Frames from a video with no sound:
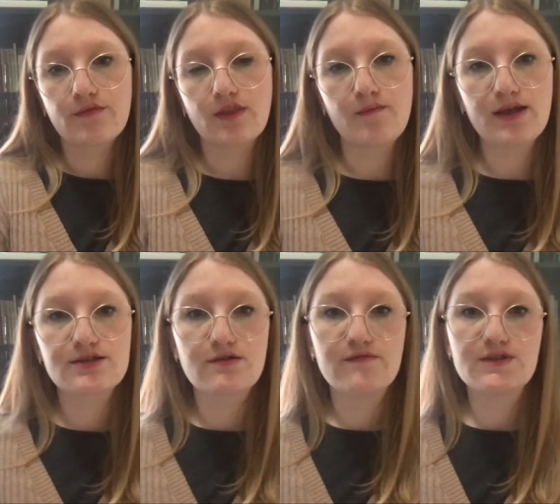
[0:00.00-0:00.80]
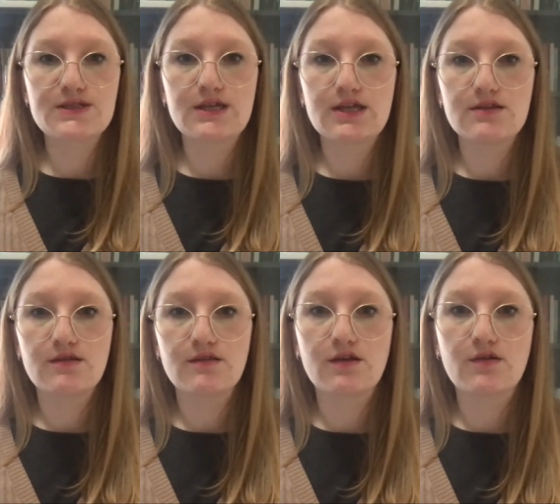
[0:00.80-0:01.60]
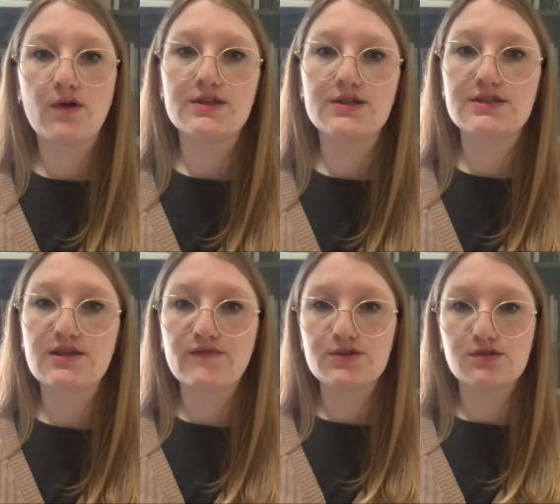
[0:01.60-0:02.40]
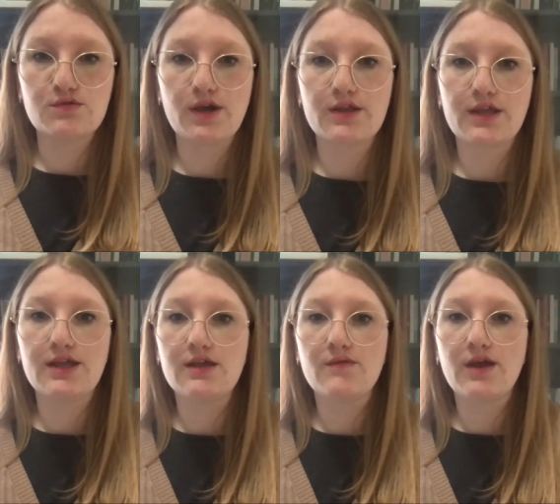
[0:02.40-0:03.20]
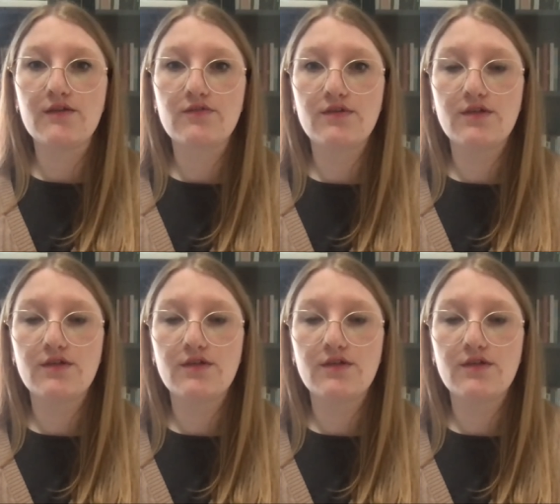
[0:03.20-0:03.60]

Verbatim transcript: The matter of the scene, the qualities of a too early heatwave,